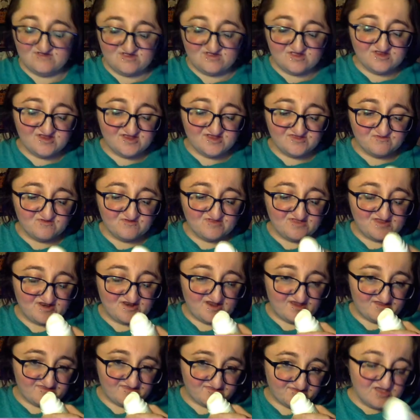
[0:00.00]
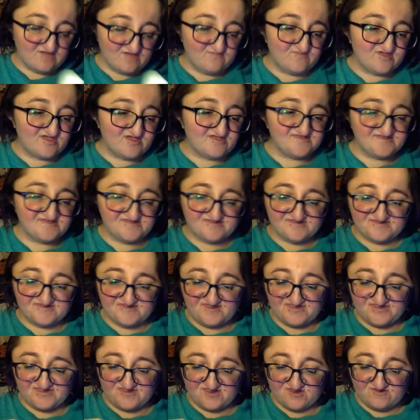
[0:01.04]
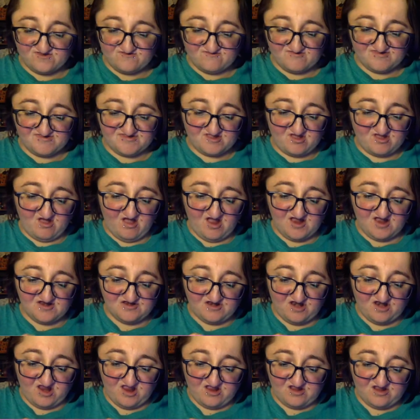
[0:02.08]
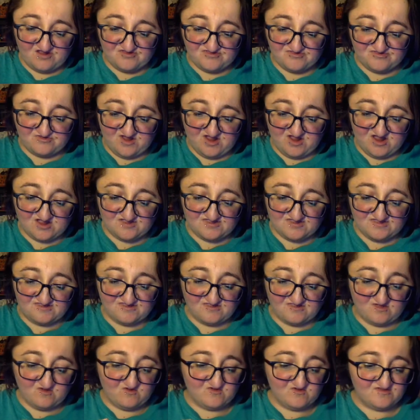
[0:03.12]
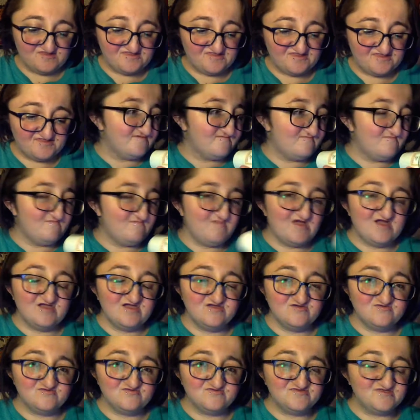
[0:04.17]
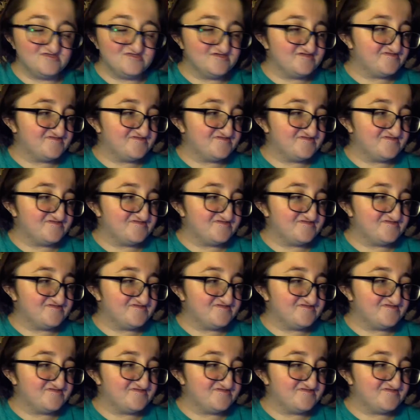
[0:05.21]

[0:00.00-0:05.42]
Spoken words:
It is really nice. And because it's a sensitive, it's a cotton extract, so it's mildly